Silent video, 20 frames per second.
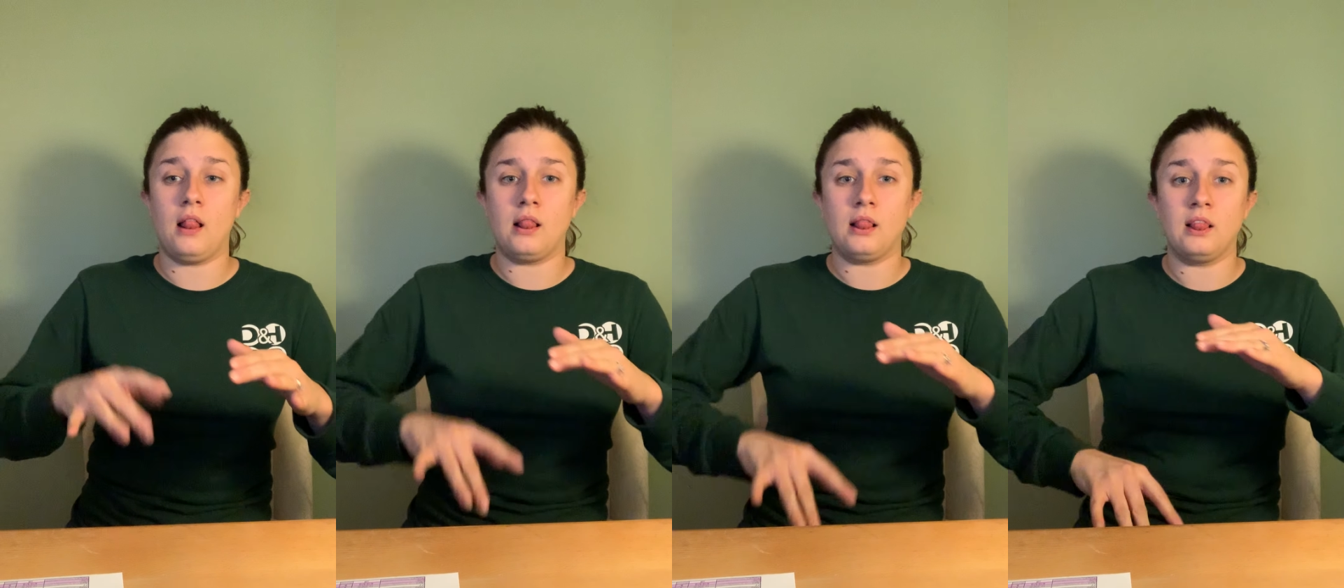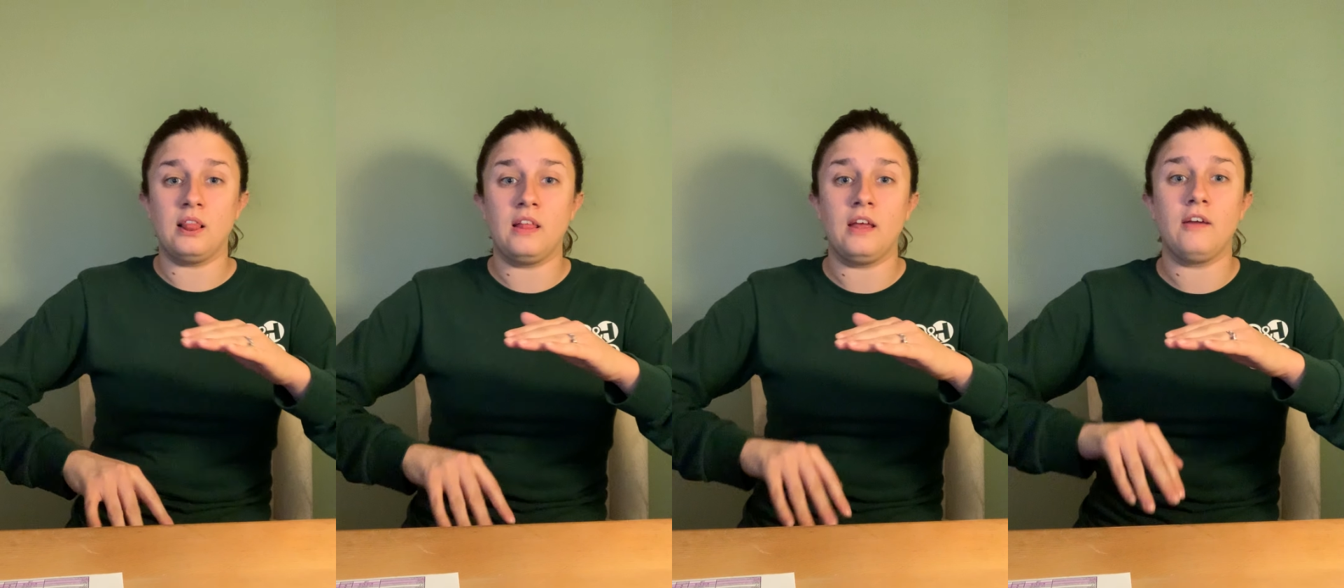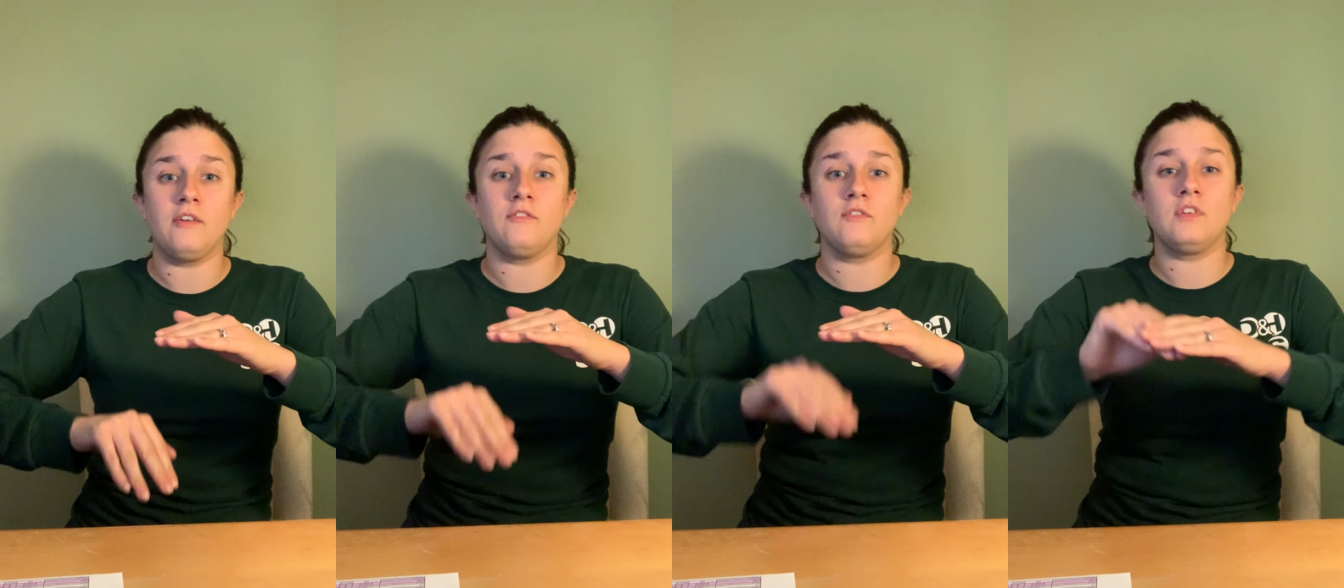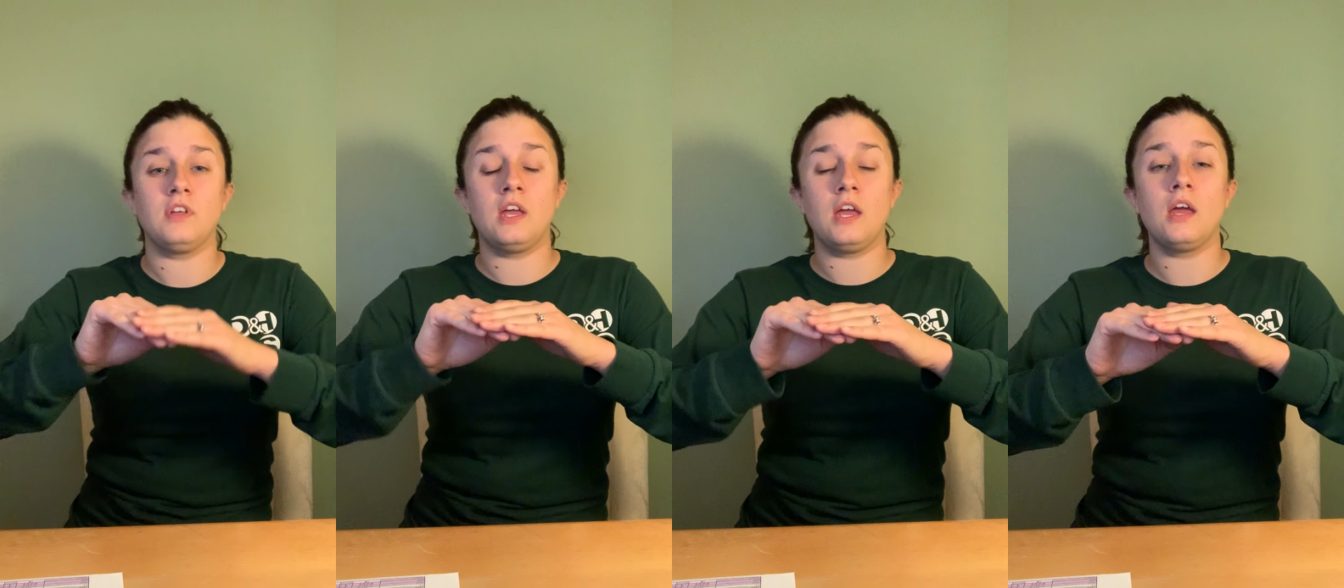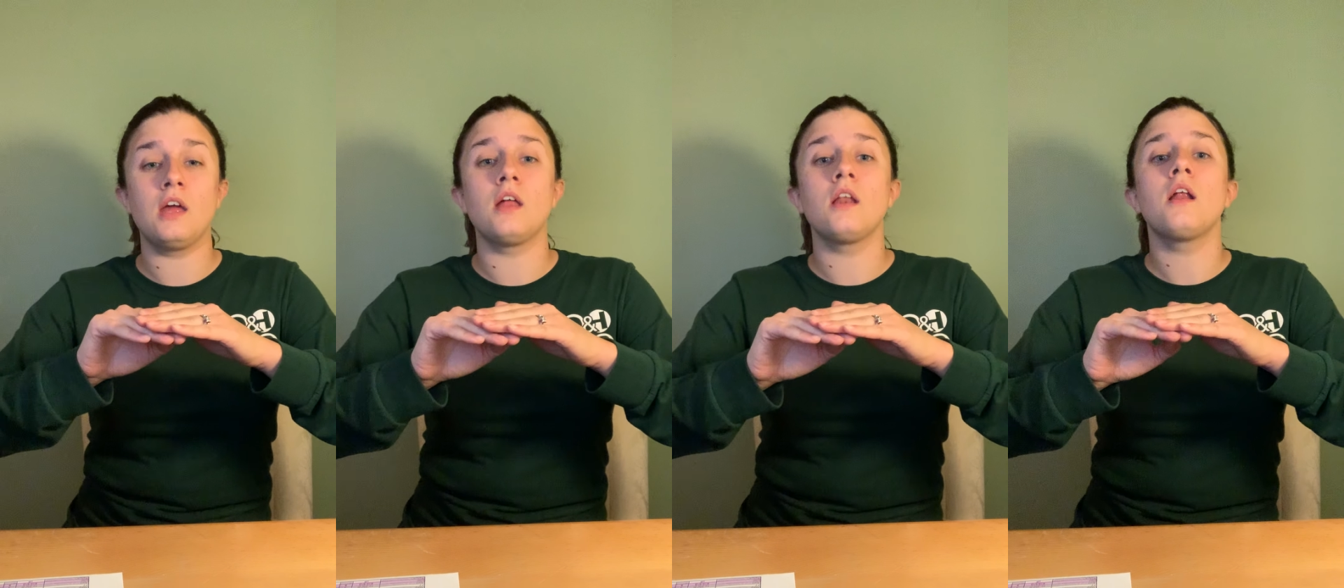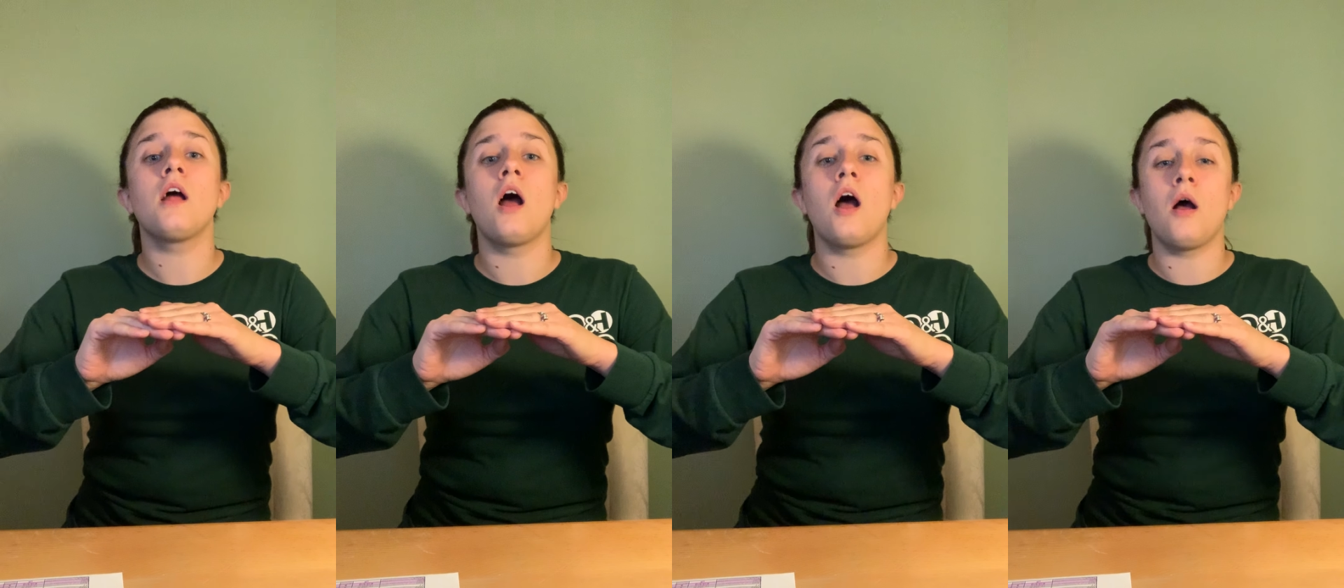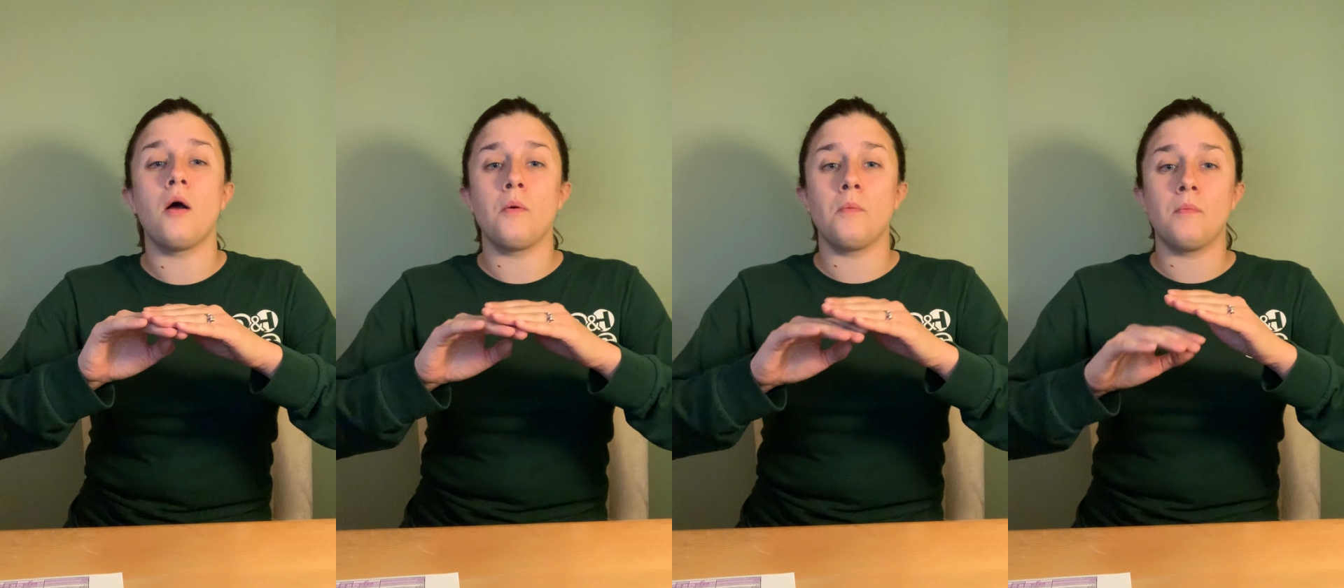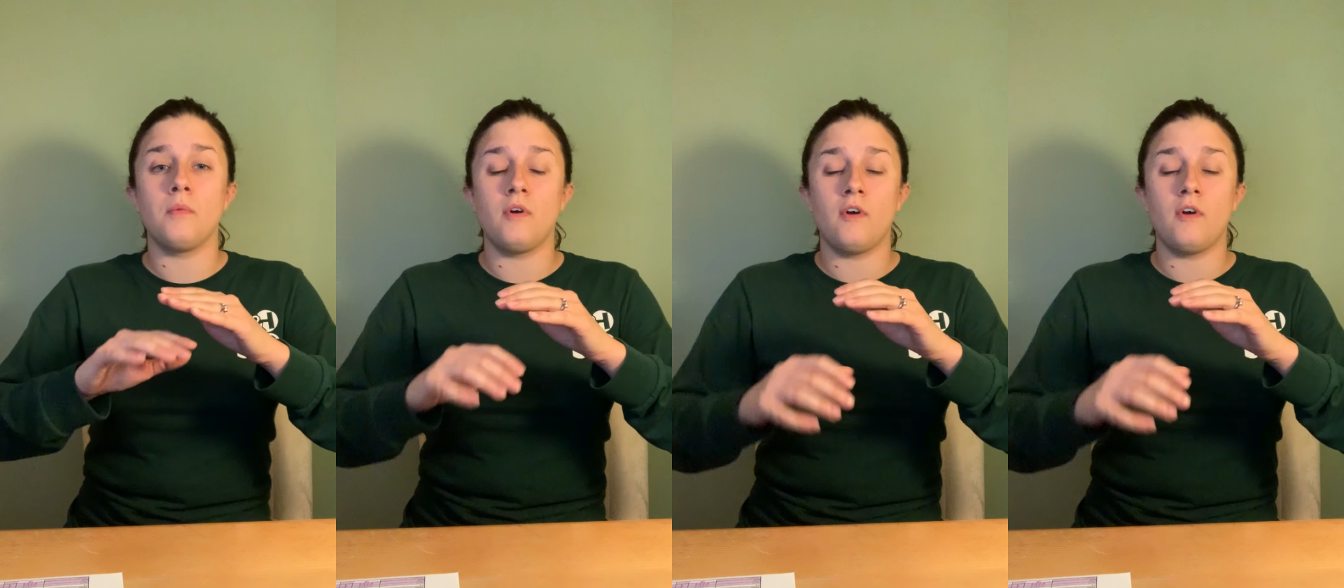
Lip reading: beneath the ground,